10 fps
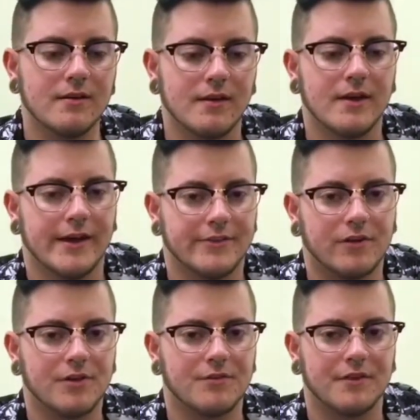And there
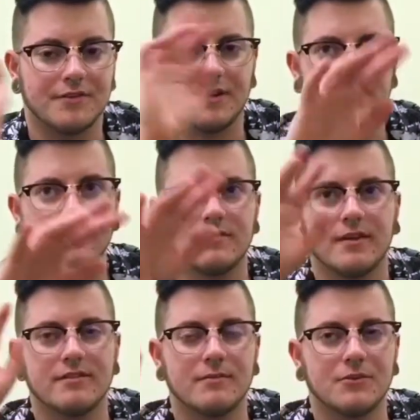are all the residents.
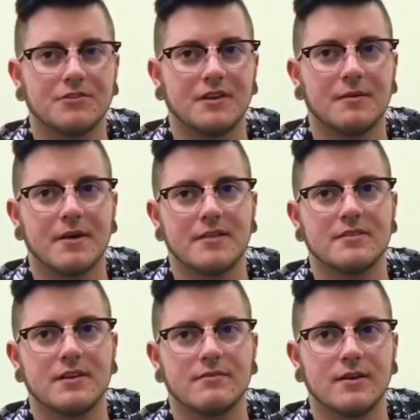Some are sitting by the
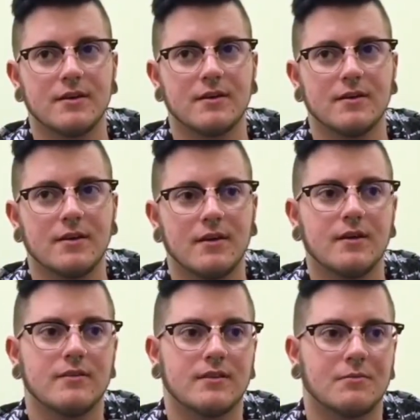TV,
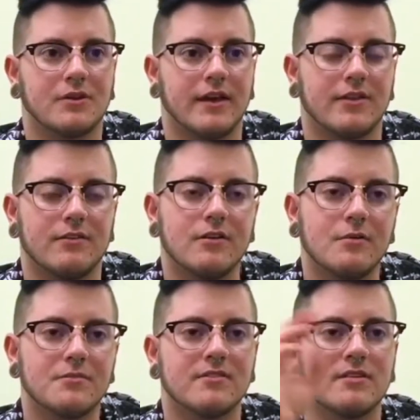some are like in the
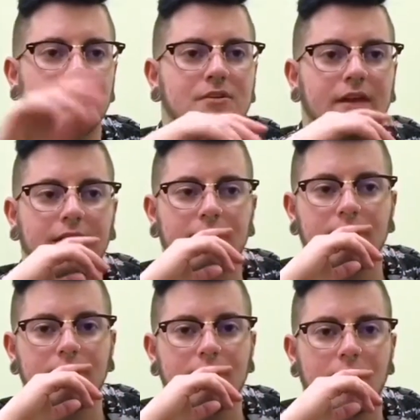rooms, and some are like
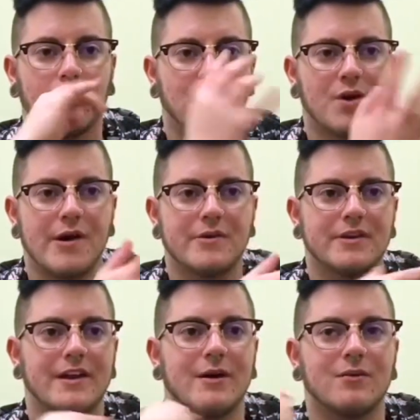
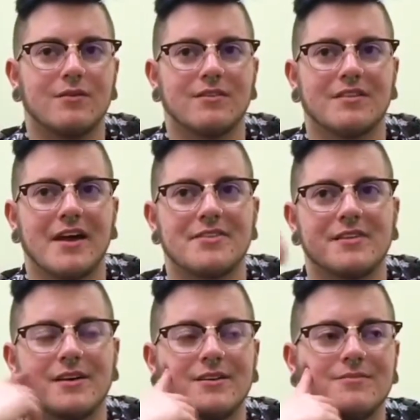crowded outside
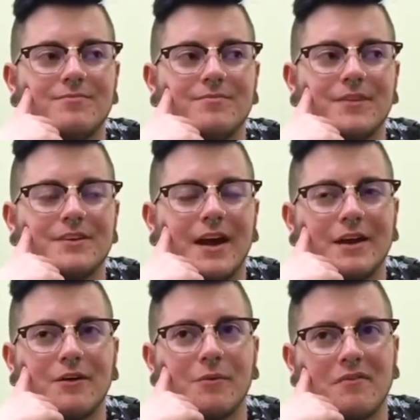the the
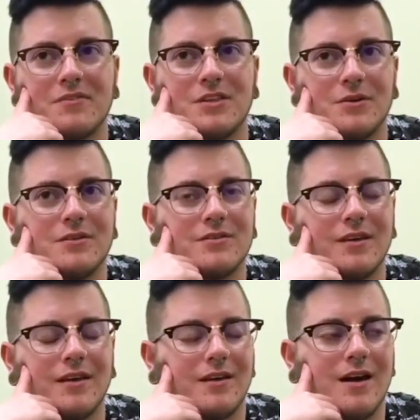dining room, even though it's
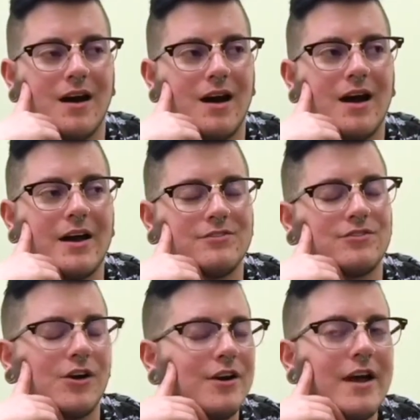like I
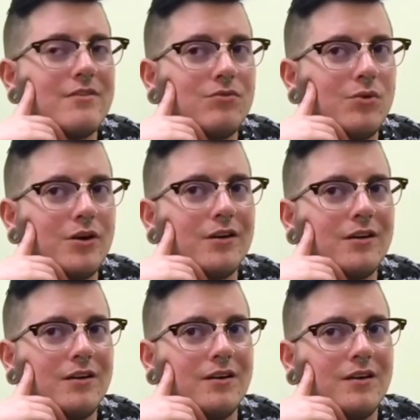start at
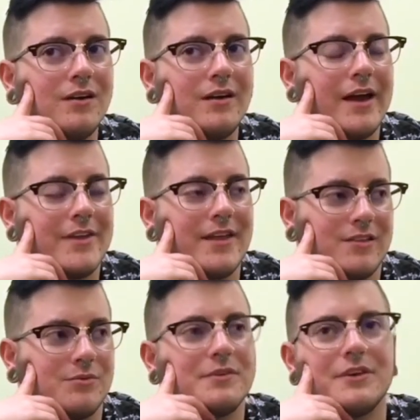four and
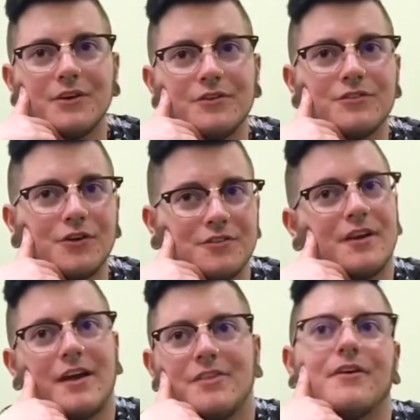that's when dinner starts, and
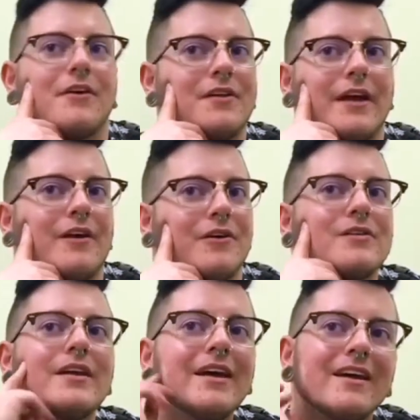I get there like
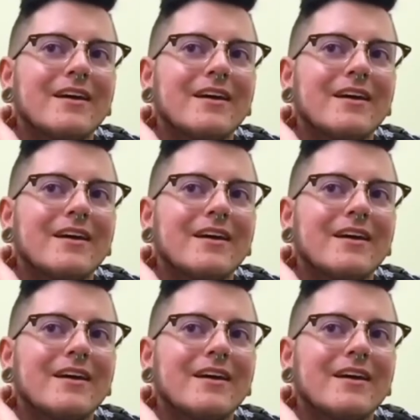early.